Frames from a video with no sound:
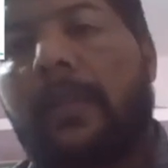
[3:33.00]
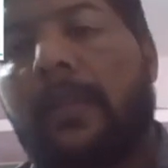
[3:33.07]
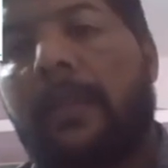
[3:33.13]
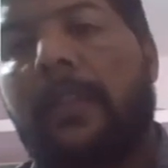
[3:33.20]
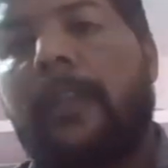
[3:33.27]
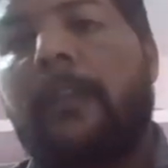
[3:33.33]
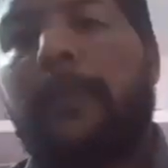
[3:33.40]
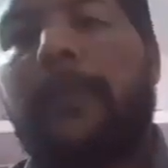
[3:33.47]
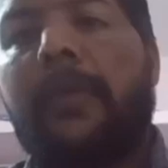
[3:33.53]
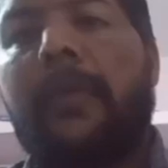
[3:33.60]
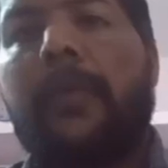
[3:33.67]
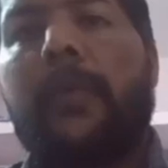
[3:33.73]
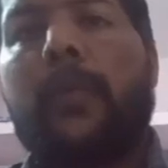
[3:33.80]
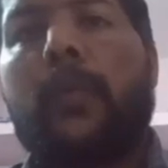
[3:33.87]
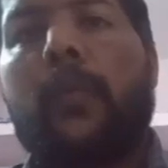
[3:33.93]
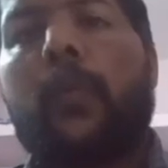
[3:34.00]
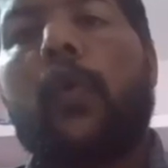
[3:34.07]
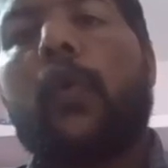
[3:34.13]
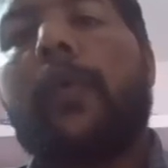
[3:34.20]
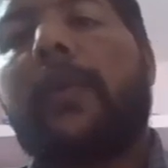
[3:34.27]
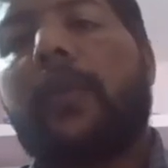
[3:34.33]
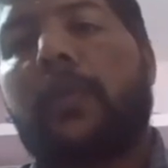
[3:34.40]
there will be
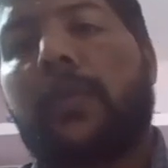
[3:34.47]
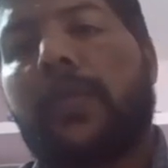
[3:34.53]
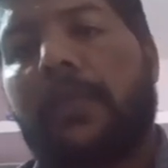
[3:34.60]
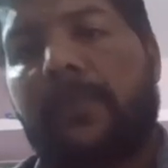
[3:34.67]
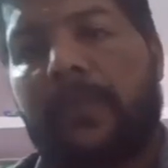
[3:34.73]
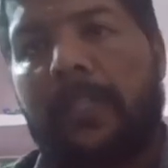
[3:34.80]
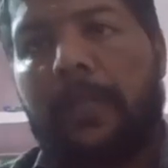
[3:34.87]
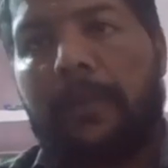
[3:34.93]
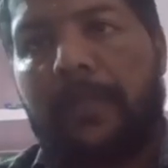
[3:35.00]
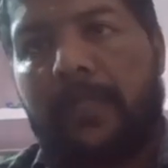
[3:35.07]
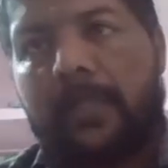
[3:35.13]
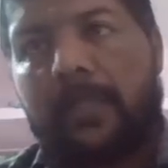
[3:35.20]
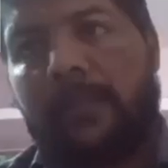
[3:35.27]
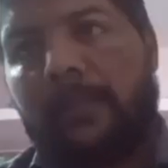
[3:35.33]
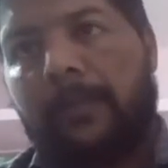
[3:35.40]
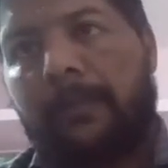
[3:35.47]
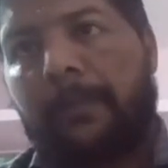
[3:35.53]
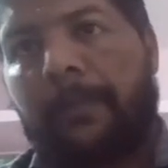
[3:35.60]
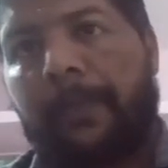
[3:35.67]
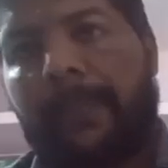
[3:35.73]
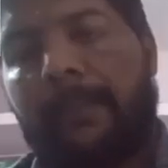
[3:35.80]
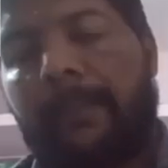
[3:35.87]
overuse of syllabus.
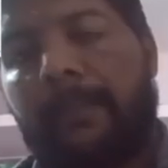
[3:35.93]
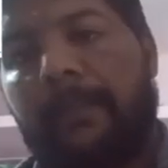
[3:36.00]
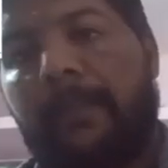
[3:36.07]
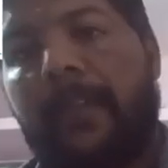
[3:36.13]
For